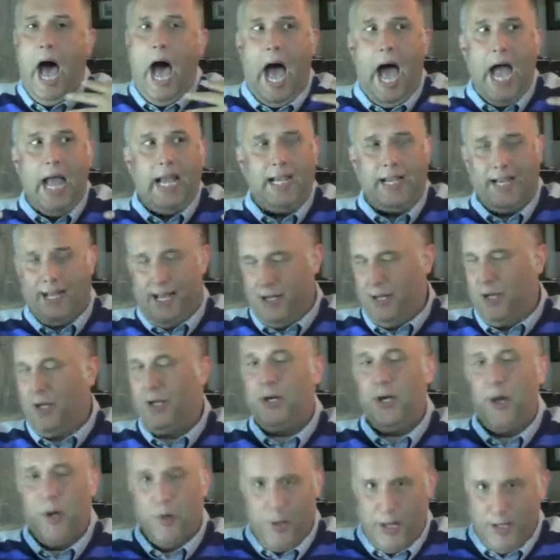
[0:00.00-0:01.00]
and
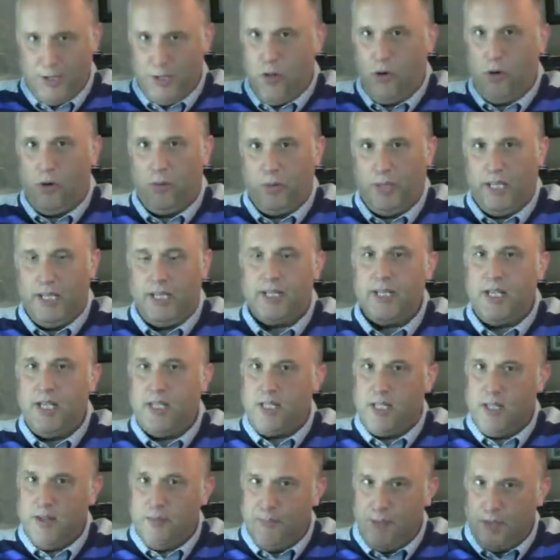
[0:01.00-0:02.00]
I know that's horribly
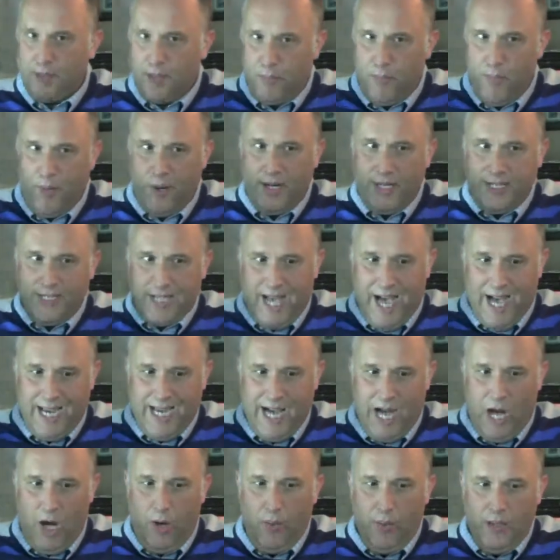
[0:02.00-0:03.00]
insensitive, but the point is,
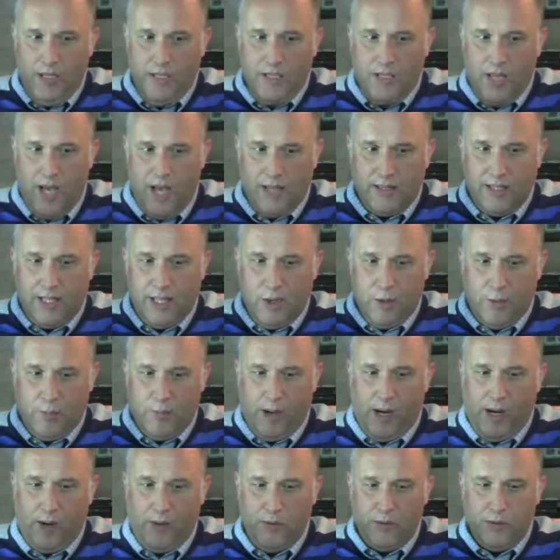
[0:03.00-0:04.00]
I always thought that your
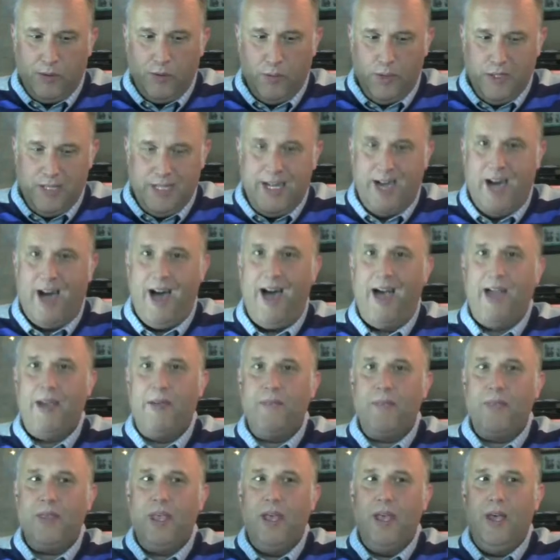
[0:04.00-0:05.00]
parents would
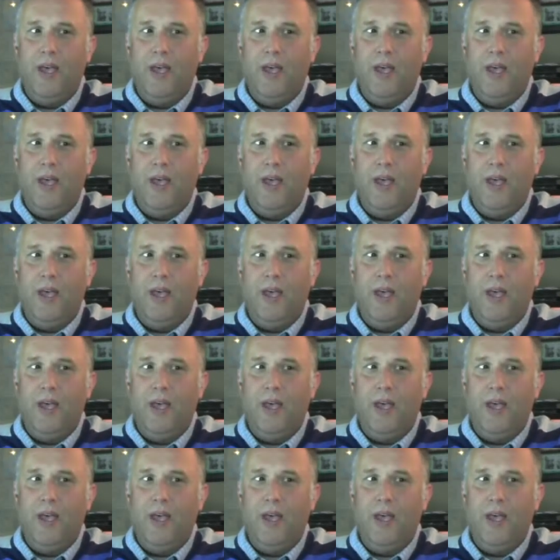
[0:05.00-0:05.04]
die